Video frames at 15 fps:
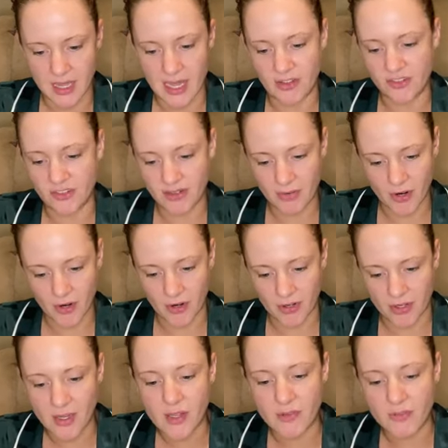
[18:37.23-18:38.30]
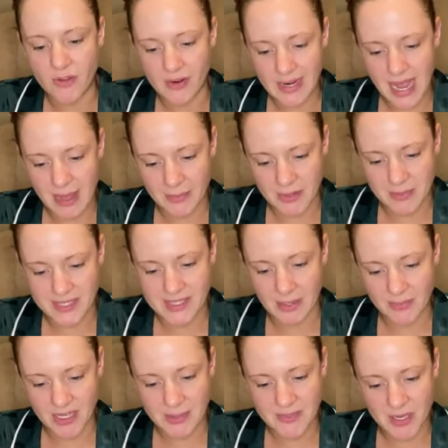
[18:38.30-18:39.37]
And she wrote, very happy, but
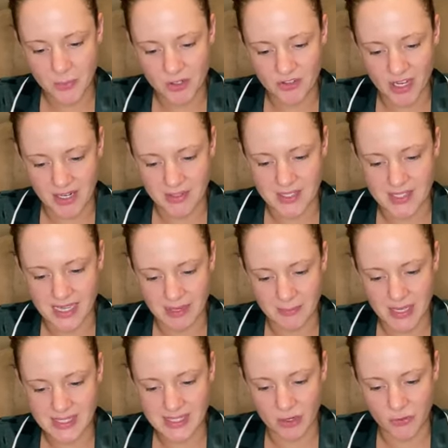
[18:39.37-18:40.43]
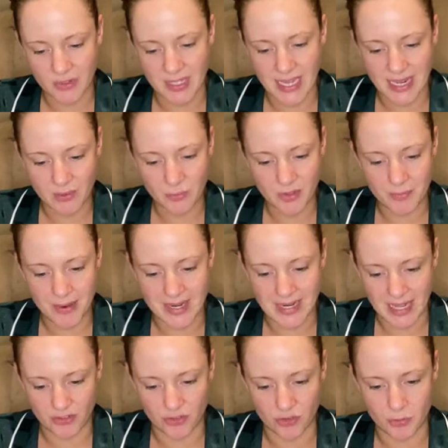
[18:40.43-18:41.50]
sometimes I wish I could see myself again with my
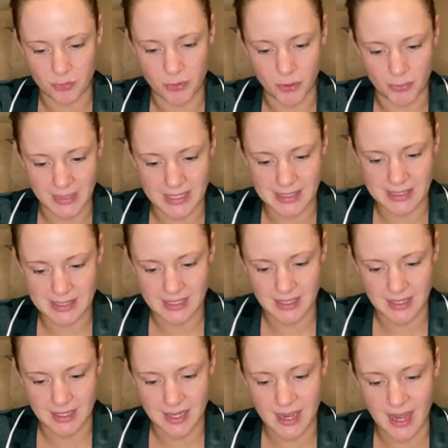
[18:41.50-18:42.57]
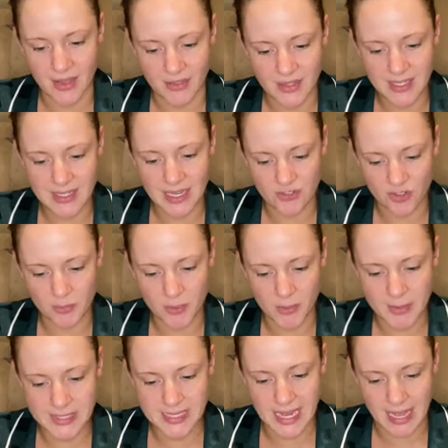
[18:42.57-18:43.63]
natural boobies. I think natural
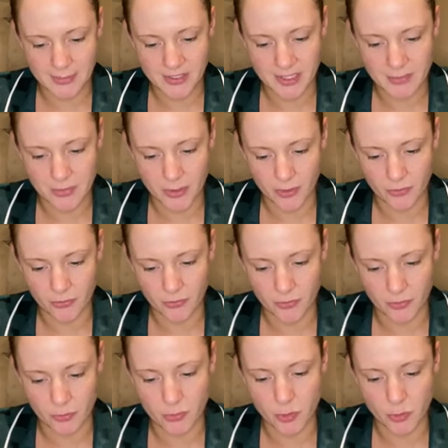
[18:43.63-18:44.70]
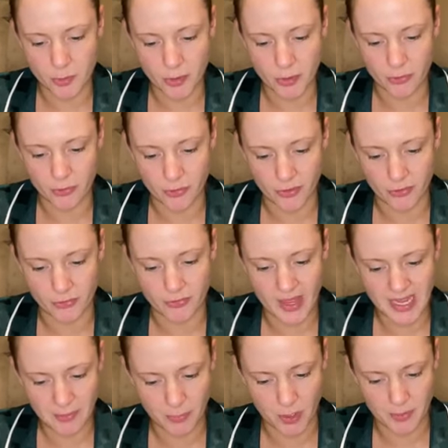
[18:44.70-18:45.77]
boobies are absolutely beautiful, more beautiful than
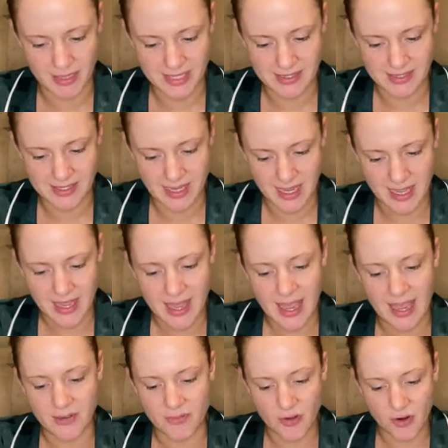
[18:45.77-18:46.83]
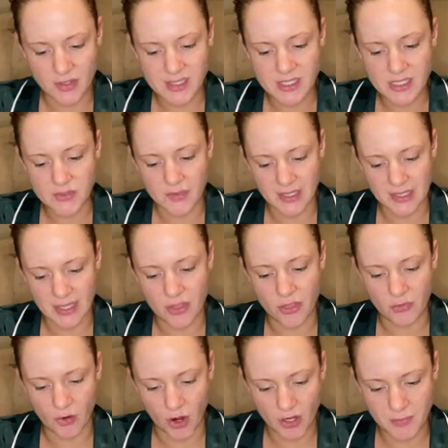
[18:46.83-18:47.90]
fake boobies. And Forrest has really
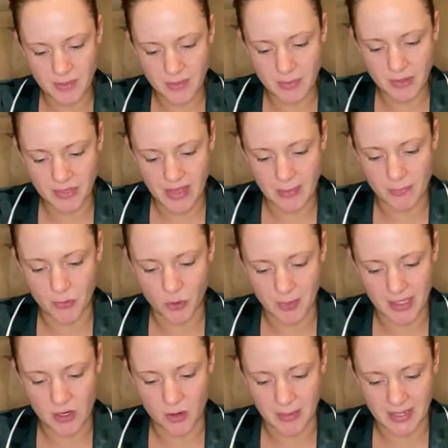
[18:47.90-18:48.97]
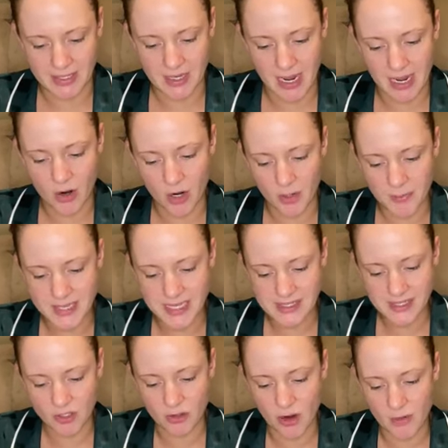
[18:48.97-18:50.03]
thrown me with that booby comment. I hope he
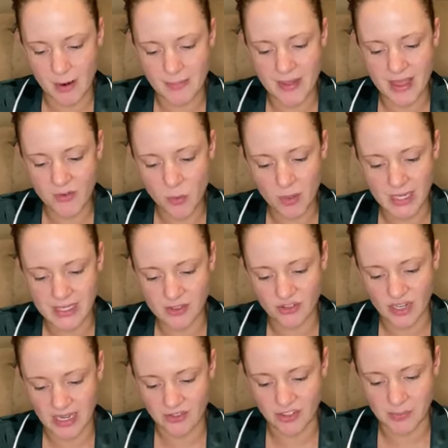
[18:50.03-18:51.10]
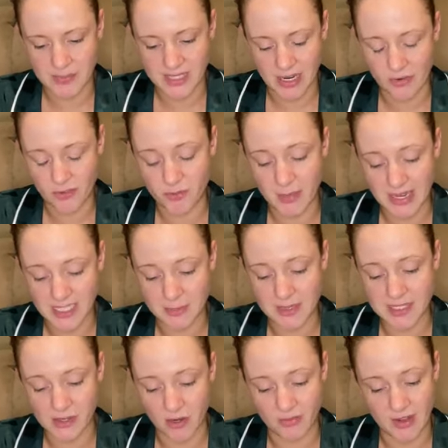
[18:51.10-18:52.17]
doesn't grow up ever wanting to change himself. Makes me
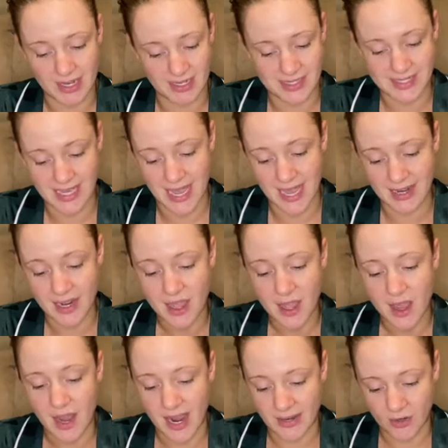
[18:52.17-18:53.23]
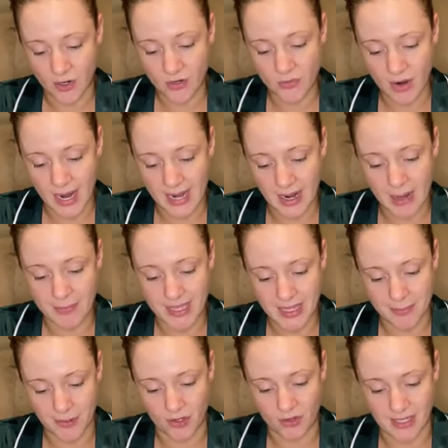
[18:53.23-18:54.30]
so fucking sad. I know, right? I'm a
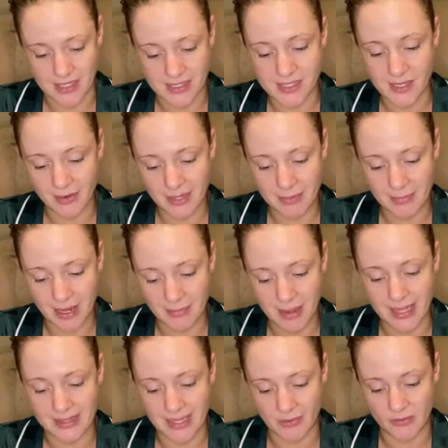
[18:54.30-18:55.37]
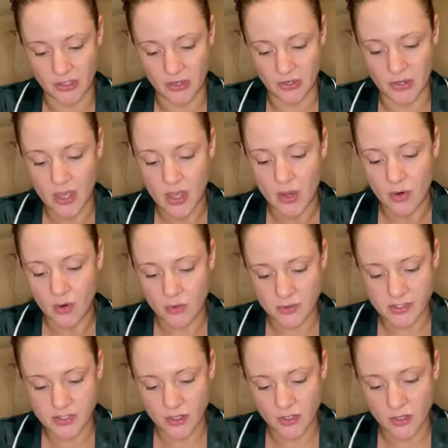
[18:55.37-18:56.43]
hypocrite. Sorry, Mum, I love you.
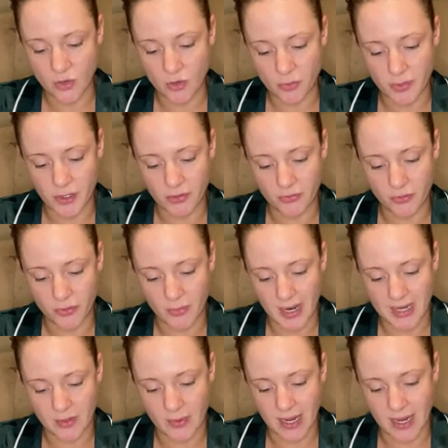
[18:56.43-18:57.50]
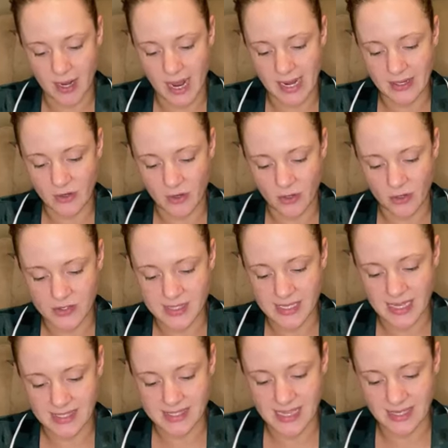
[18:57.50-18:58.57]
Also, you're all beautiful the way you are. I know
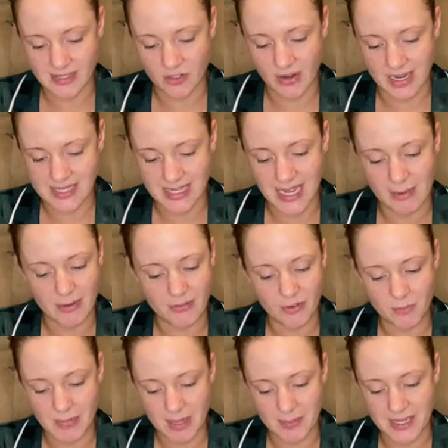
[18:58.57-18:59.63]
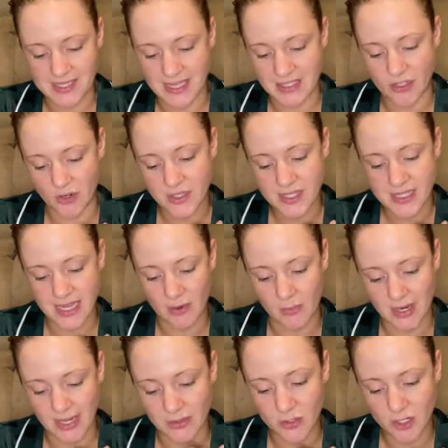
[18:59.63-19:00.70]
it sounds crazy coming from me because I don't see it
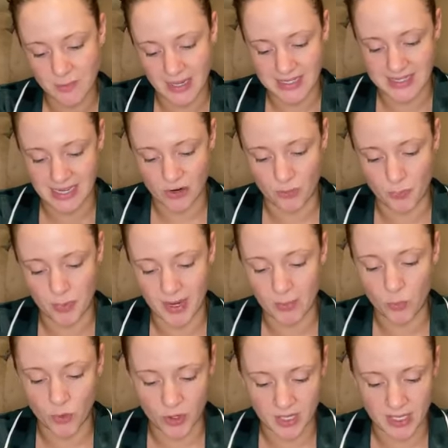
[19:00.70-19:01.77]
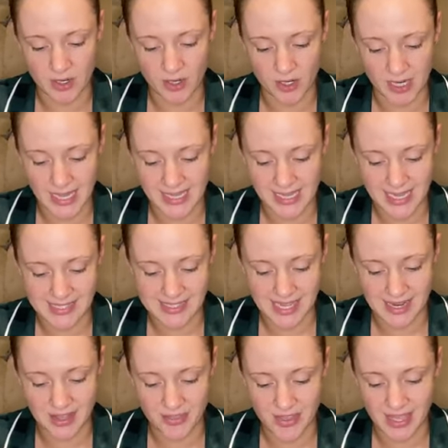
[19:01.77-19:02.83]
when I look at myself, but I'm working on it, I guess.
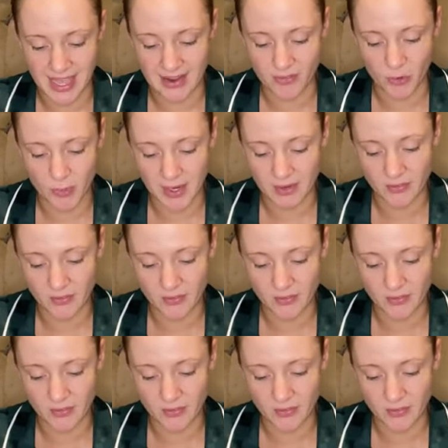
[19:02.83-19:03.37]
And I think every one